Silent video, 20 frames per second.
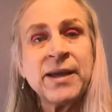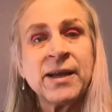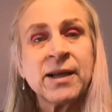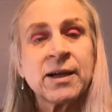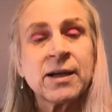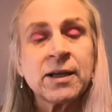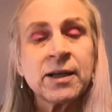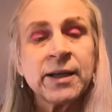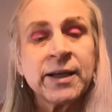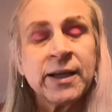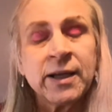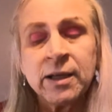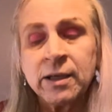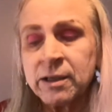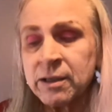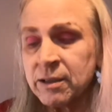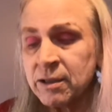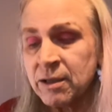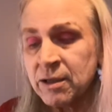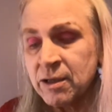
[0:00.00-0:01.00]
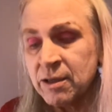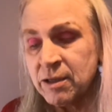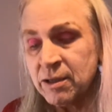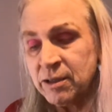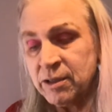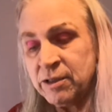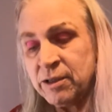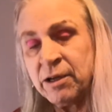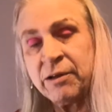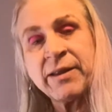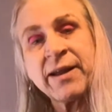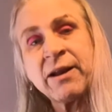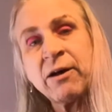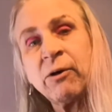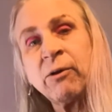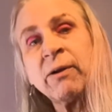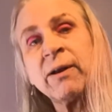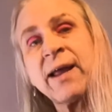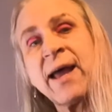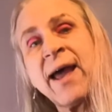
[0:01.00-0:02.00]
being clean. You know
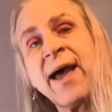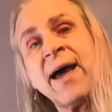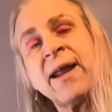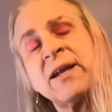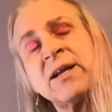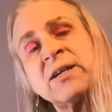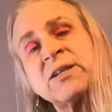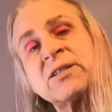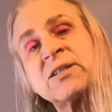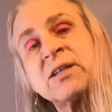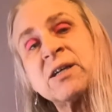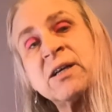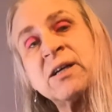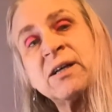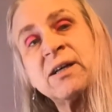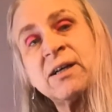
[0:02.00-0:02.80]
that old adage,